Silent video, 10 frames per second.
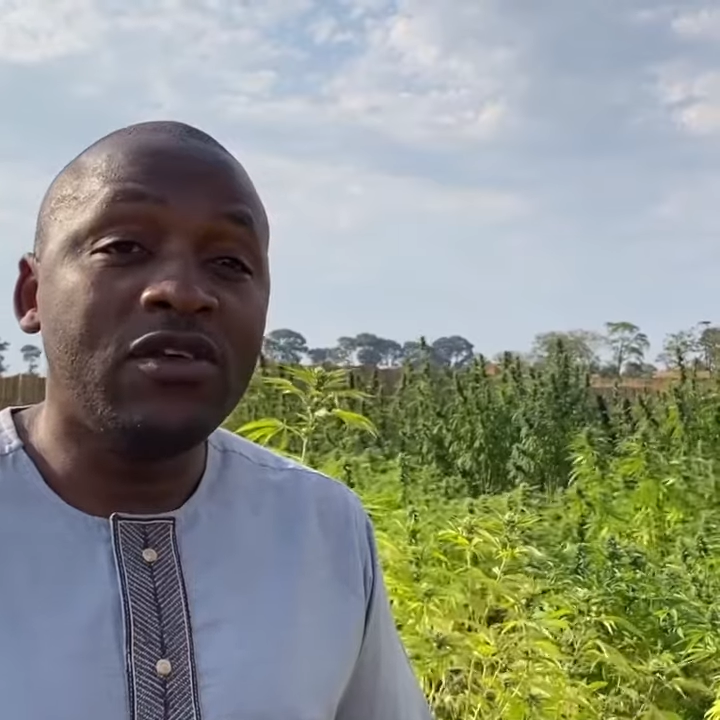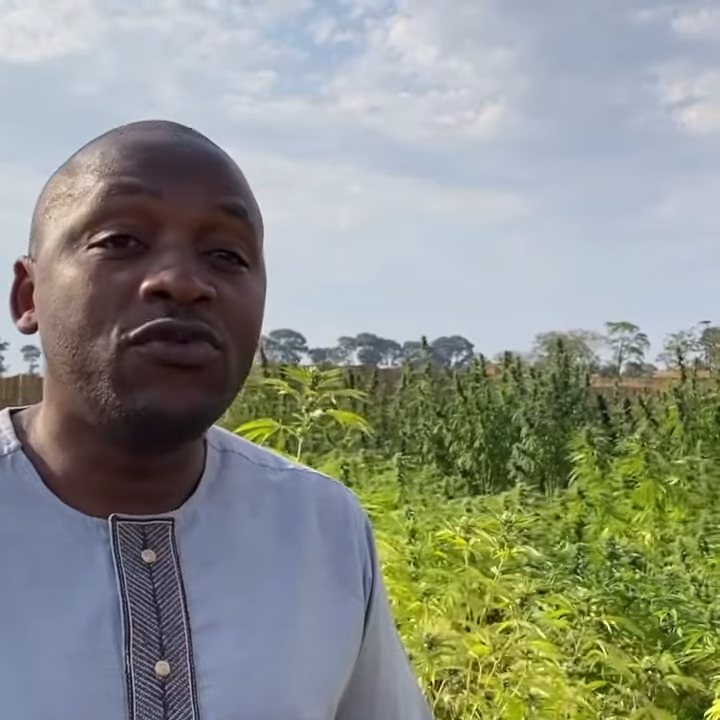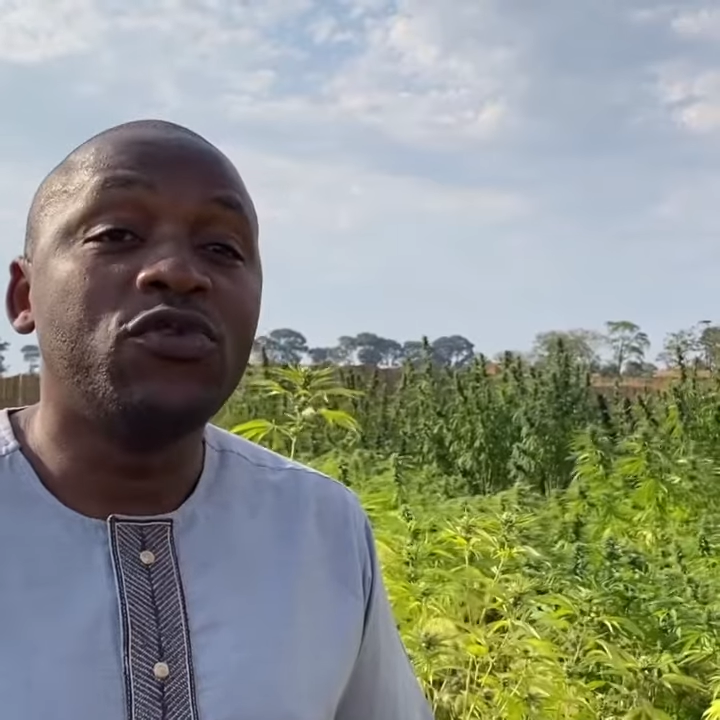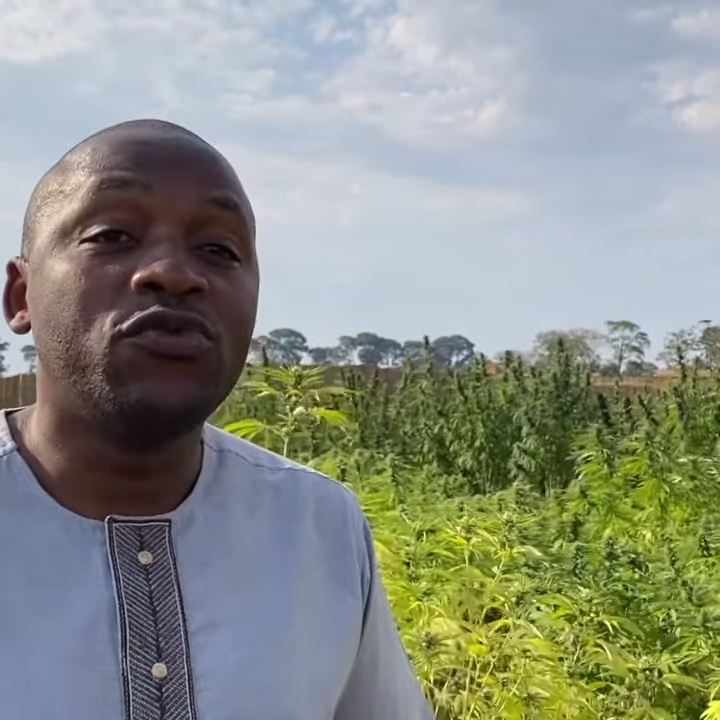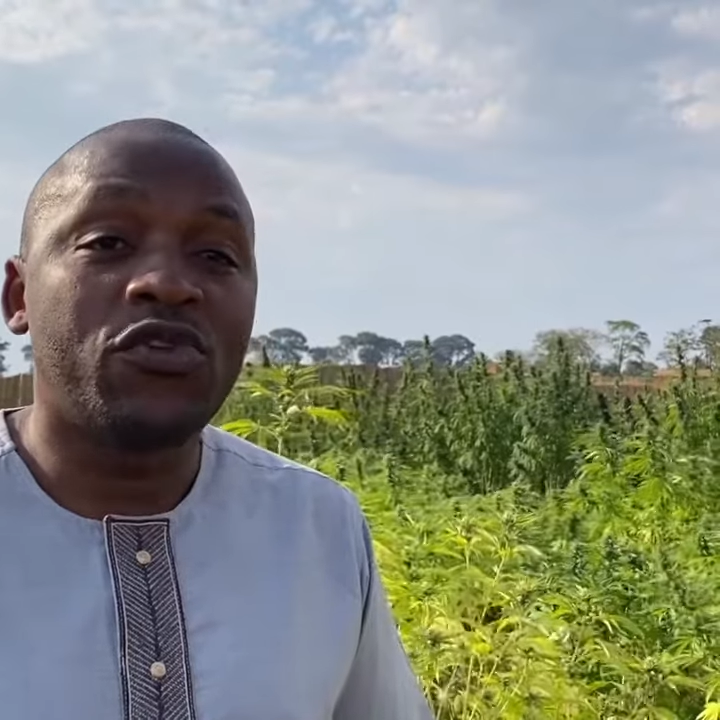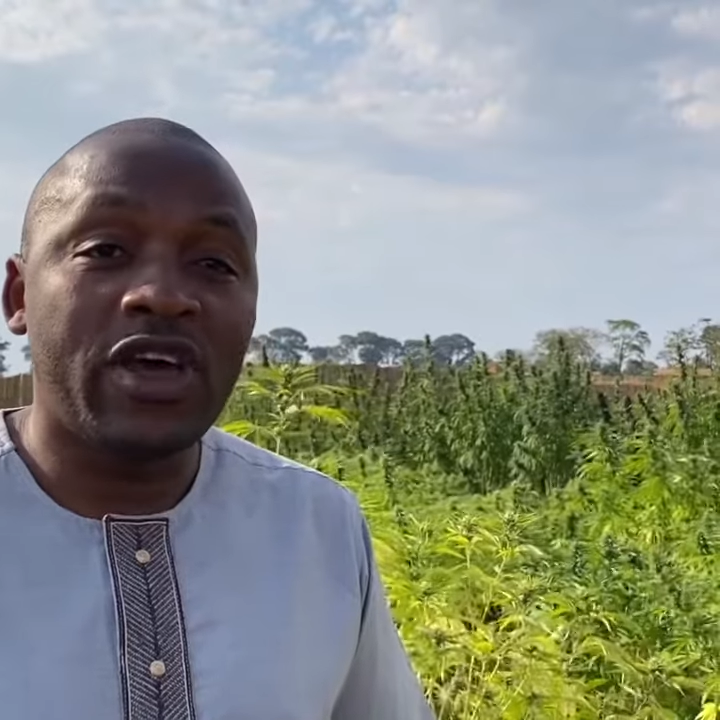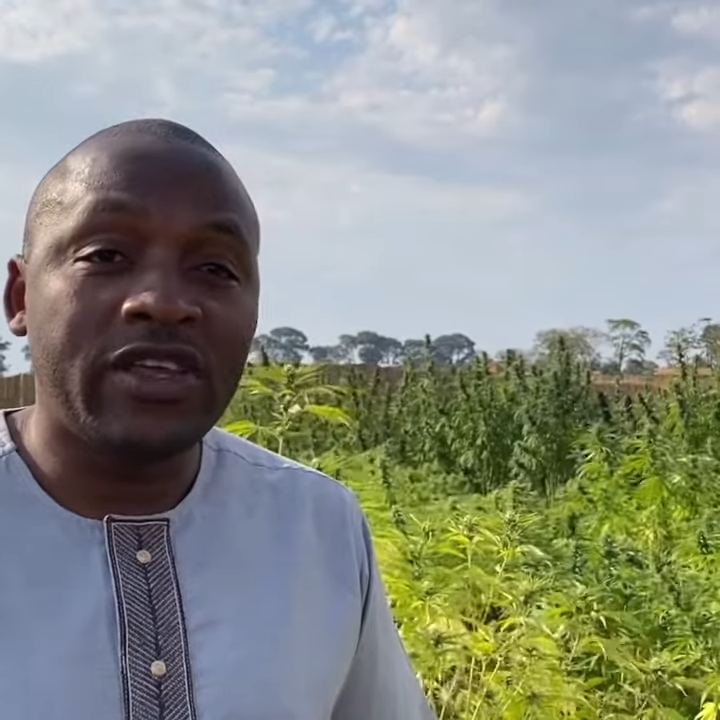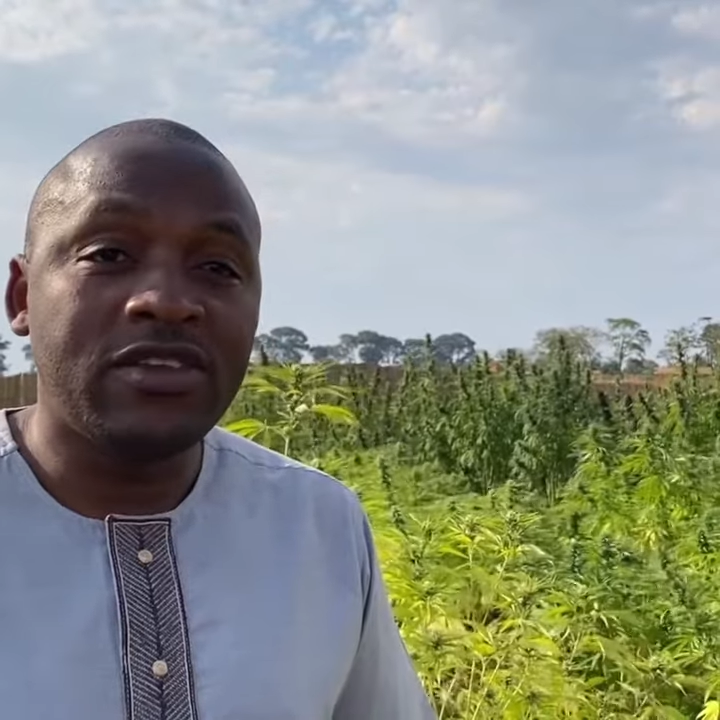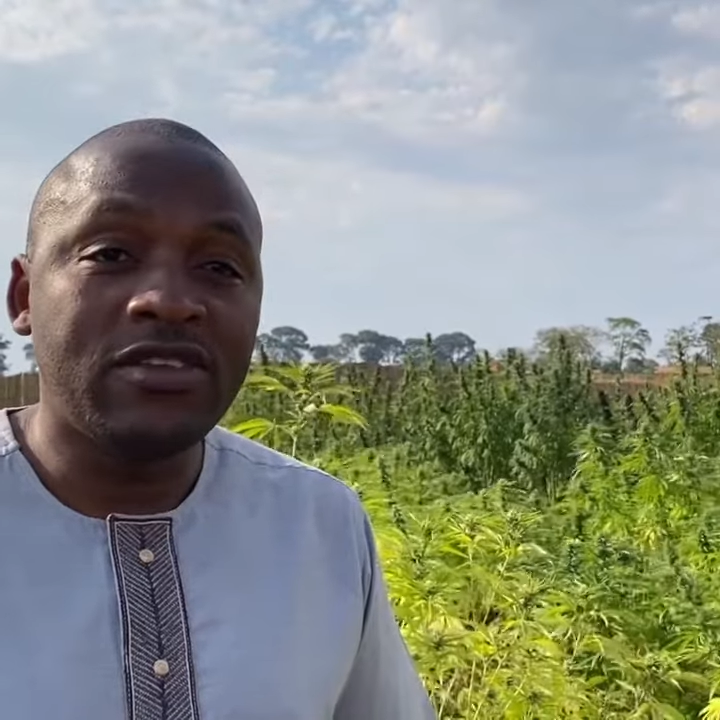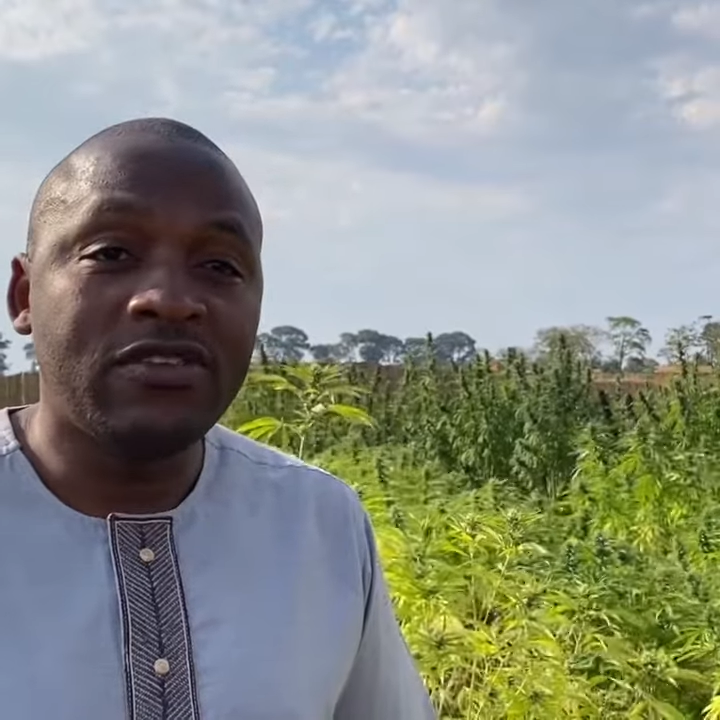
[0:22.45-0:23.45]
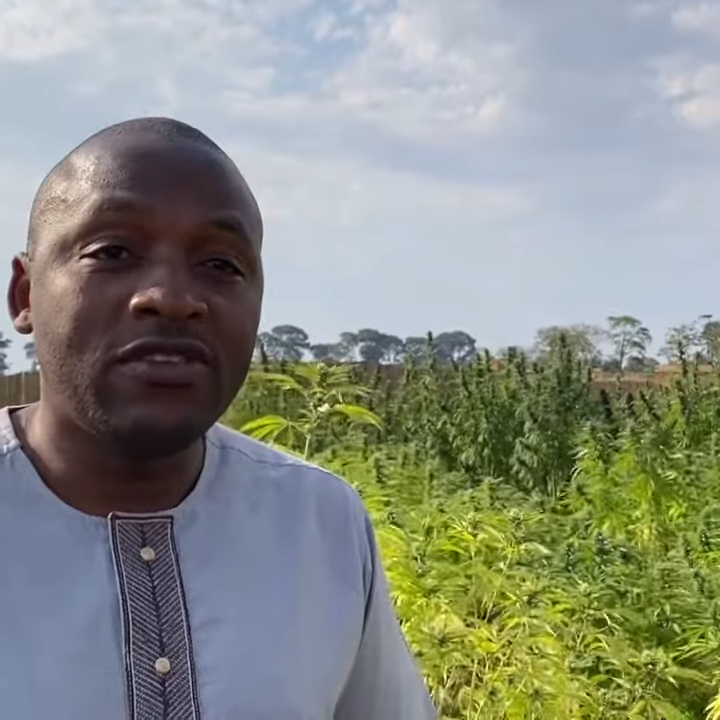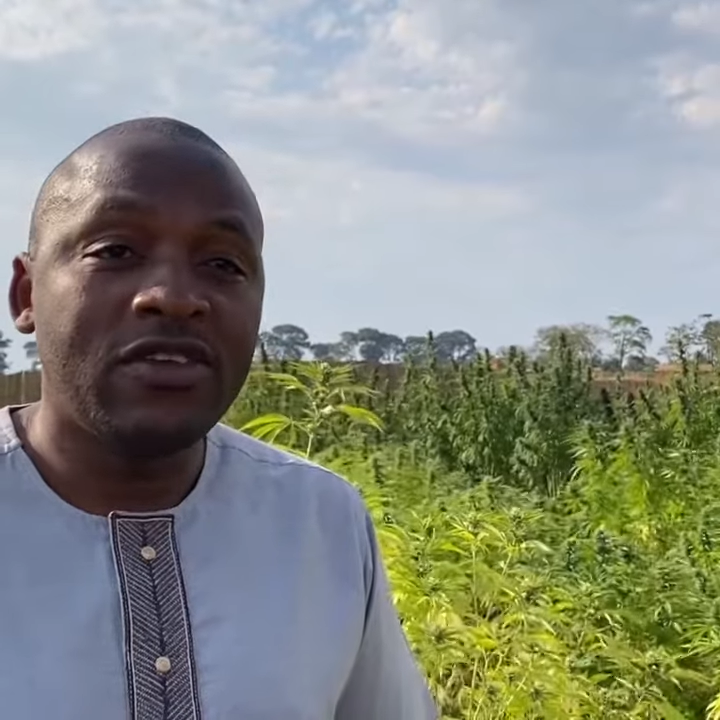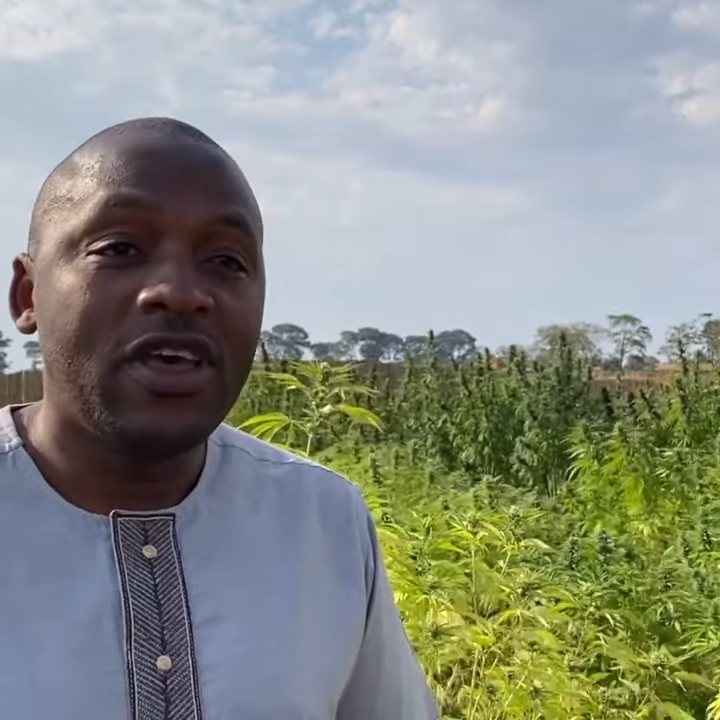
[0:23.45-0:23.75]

a few varieties